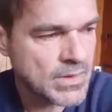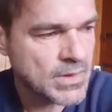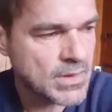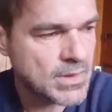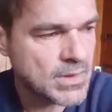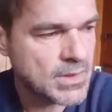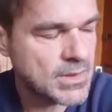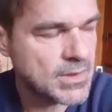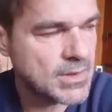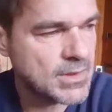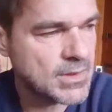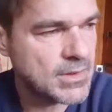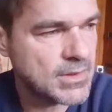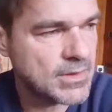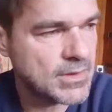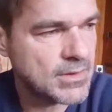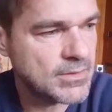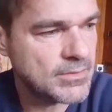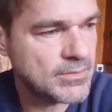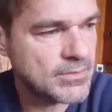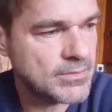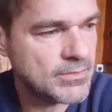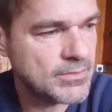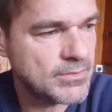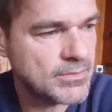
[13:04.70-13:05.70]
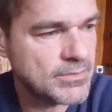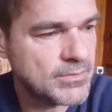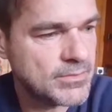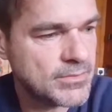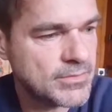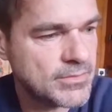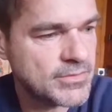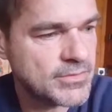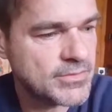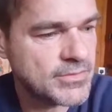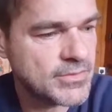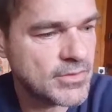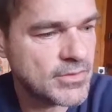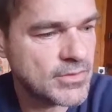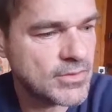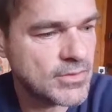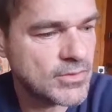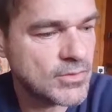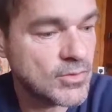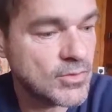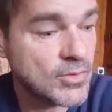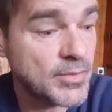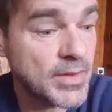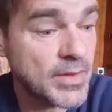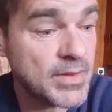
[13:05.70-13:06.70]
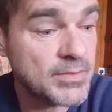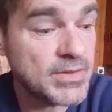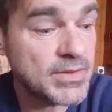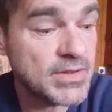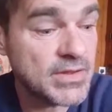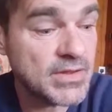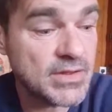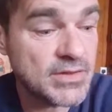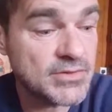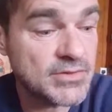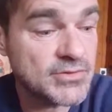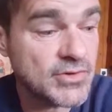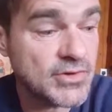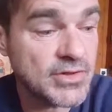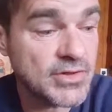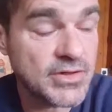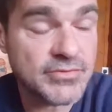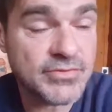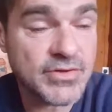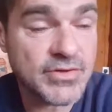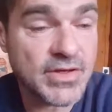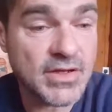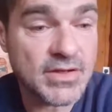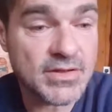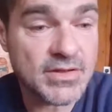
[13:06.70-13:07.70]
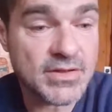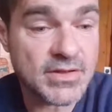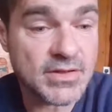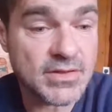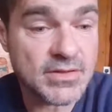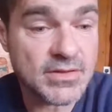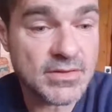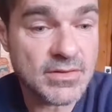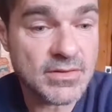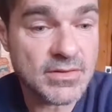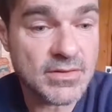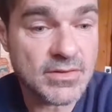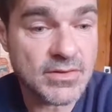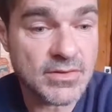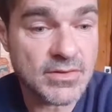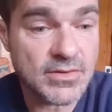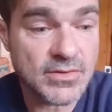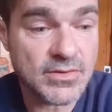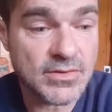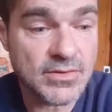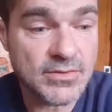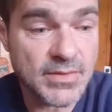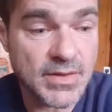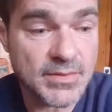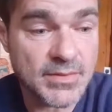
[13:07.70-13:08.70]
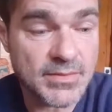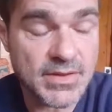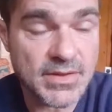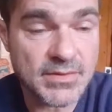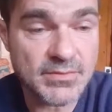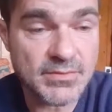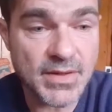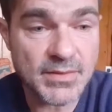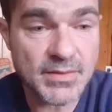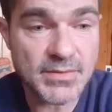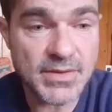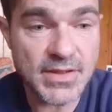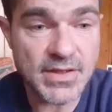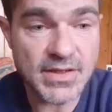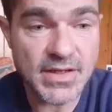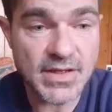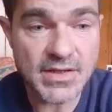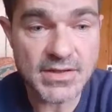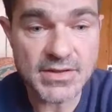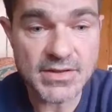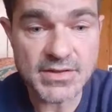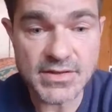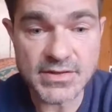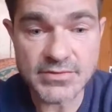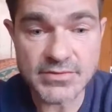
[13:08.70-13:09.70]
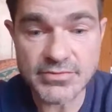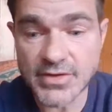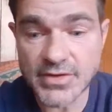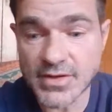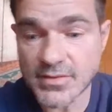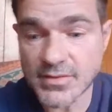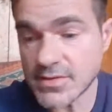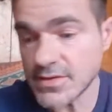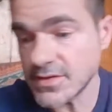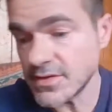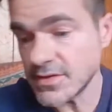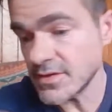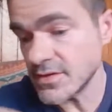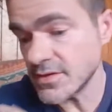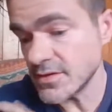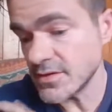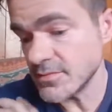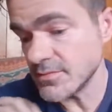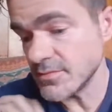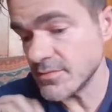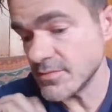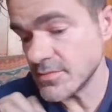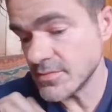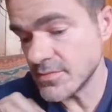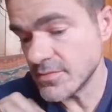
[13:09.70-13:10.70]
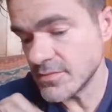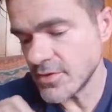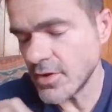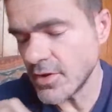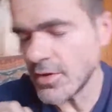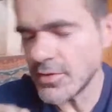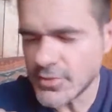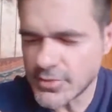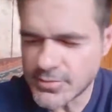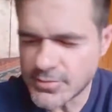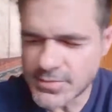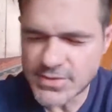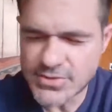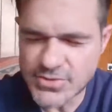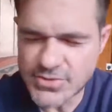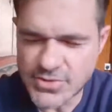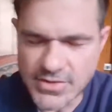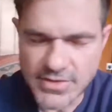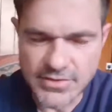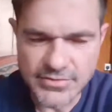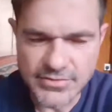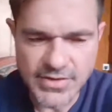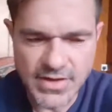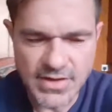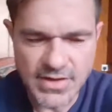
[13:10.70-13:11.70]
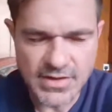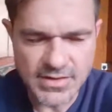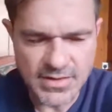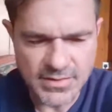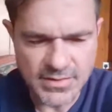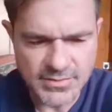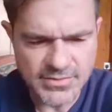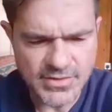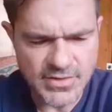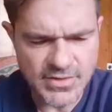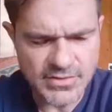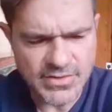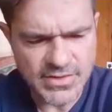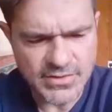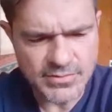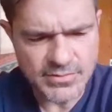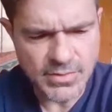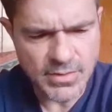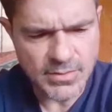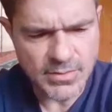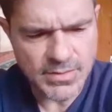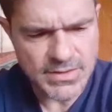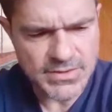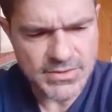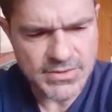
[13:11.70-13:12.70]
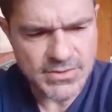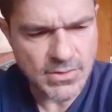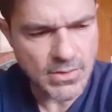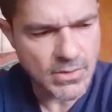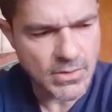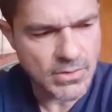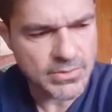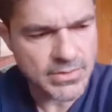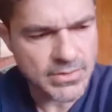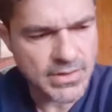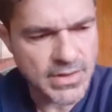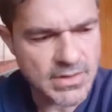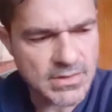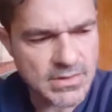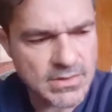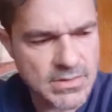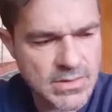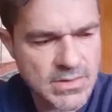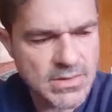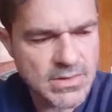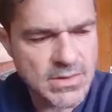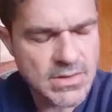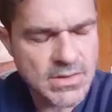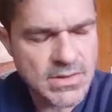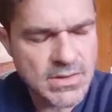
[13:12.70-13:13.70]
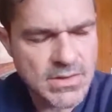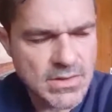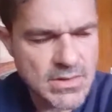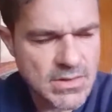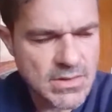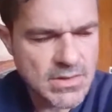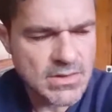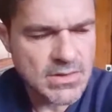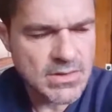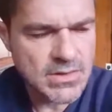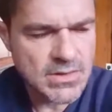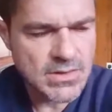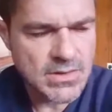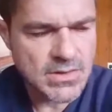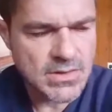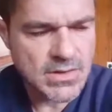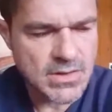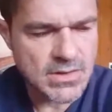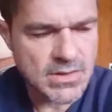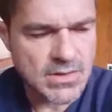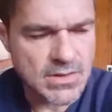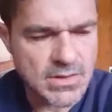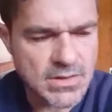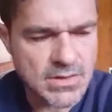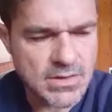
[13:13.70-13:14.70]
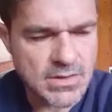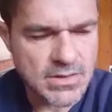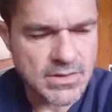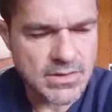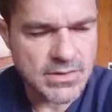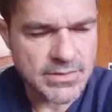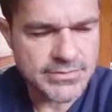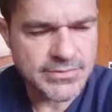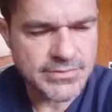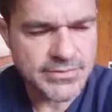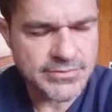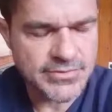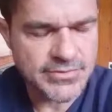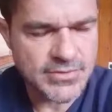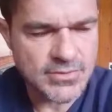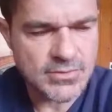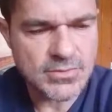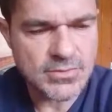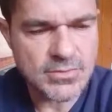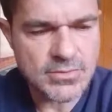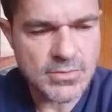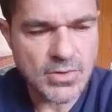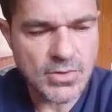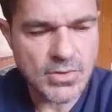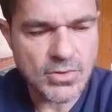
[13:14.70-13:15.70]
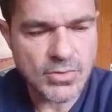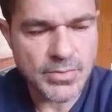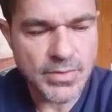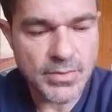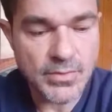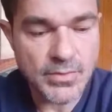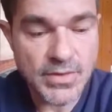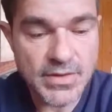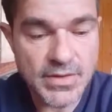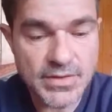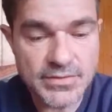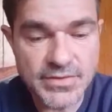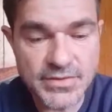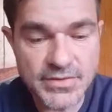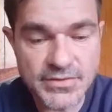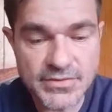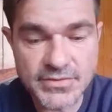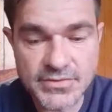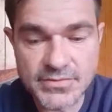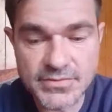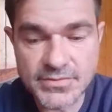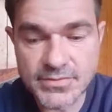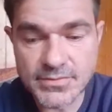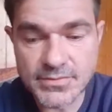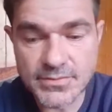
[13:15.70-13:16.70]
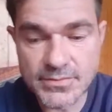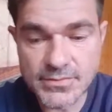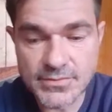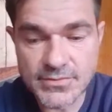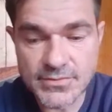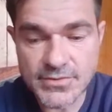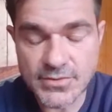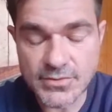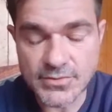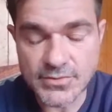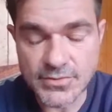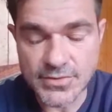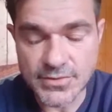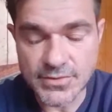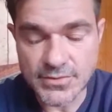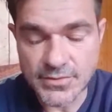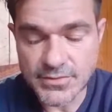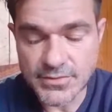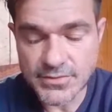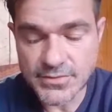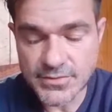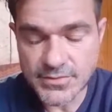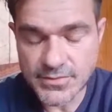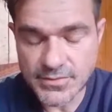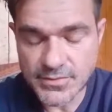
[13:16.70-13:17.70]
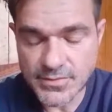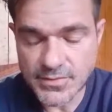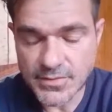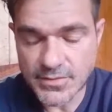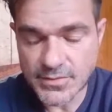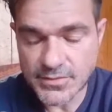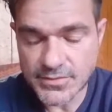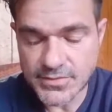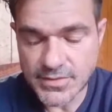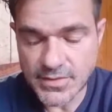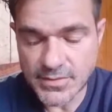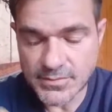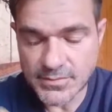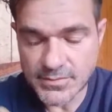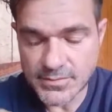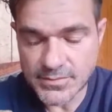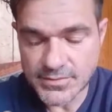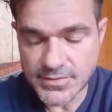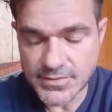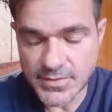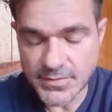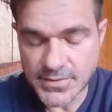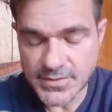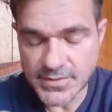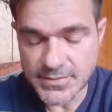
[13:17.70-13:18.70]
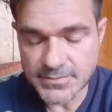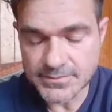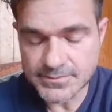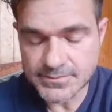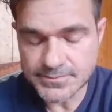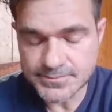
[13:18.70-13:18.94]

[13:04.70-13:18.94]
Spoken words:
Or maybe John F. Kennedy, maybe a Kennedy family. No, I don't mean John F. Kennedy himself. He's probably too old now to fill the role, but one of his children or something